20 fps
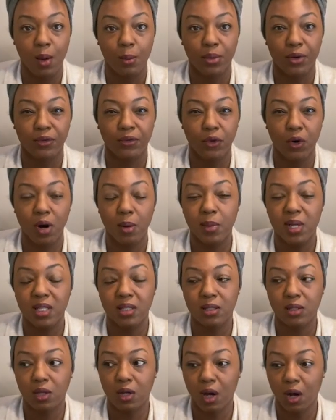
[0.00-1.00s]

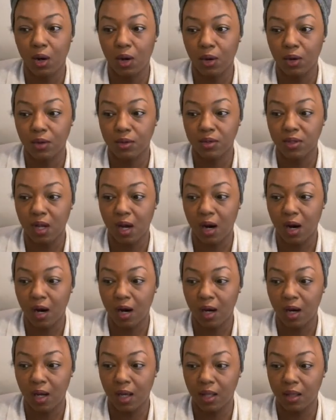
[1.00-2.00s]
Performance goals
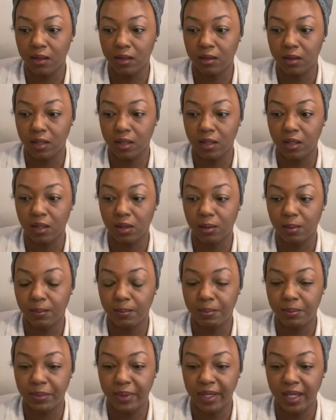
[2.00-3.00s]
are a little
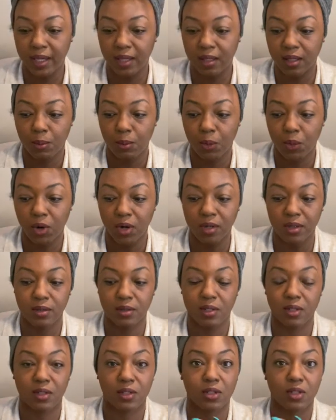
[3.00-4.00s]
bit more
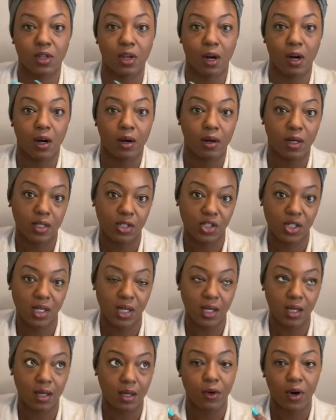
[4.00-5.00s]

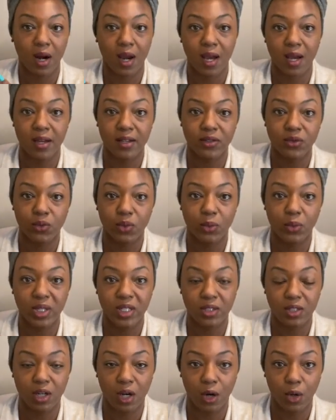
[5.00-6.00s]
discouraging for us when
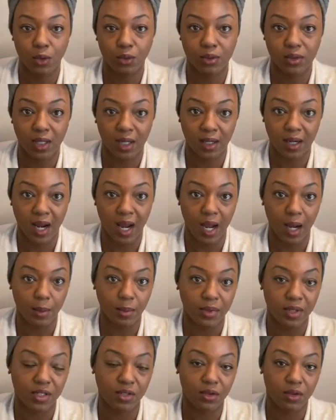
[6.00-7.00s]
we don't
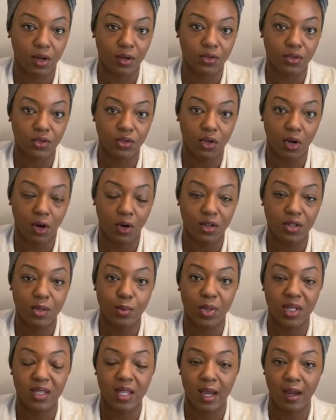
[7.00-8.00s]
accomplish those goals,
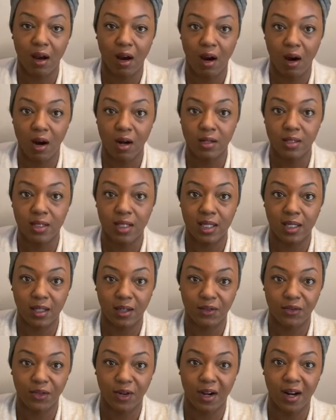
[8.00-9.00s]
but they are
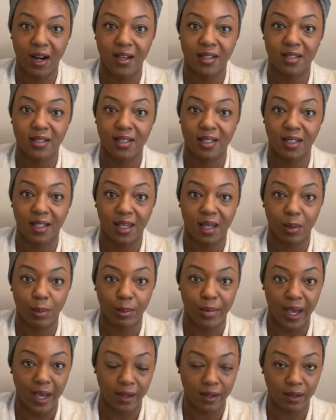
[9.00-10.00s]
needed for us to
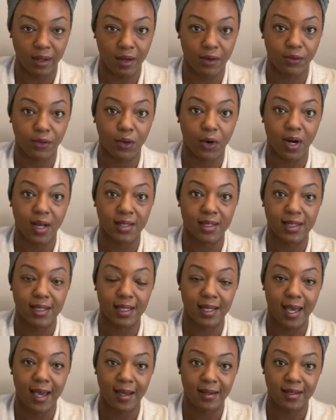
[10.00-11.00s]
get better and for us
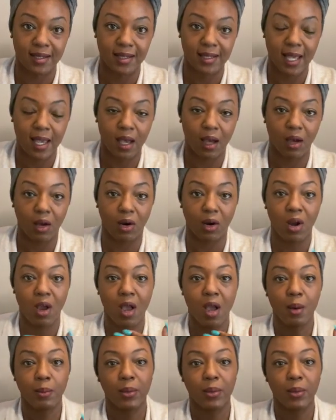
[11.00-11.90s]
to excel.